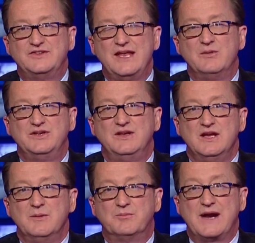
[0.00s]
and they say it
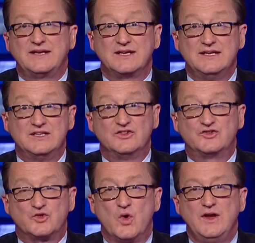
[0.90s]
would practically
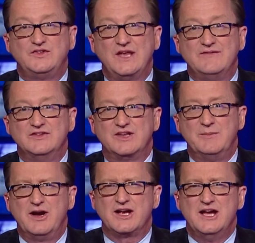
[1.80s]
destroy savings
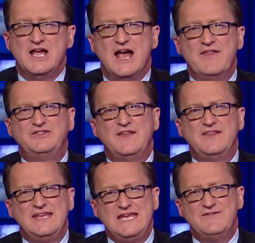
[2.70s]
in America. And they
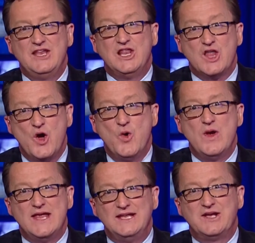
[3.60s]
say that even
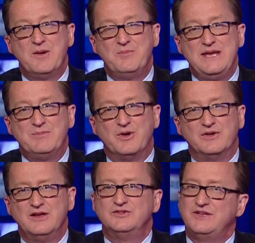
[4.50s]
low-income
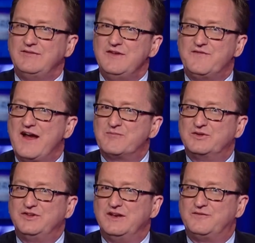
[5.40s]
people, you know,
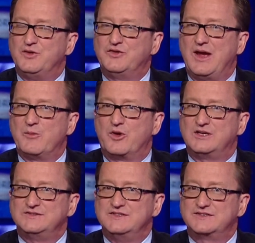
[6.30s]
75% of full-time
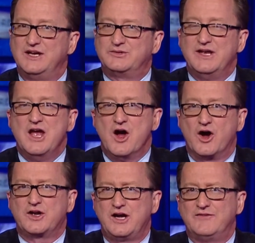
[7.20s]
workers in this country
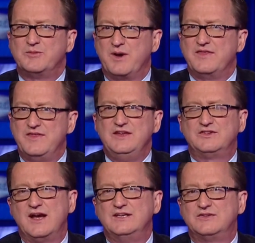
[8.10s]
are covered by
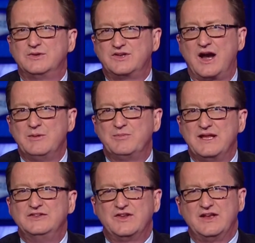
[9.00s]
these kinds of
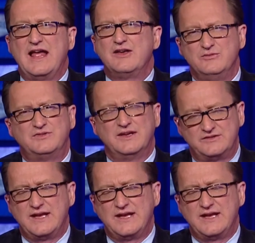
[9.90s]
retirement plans that allow you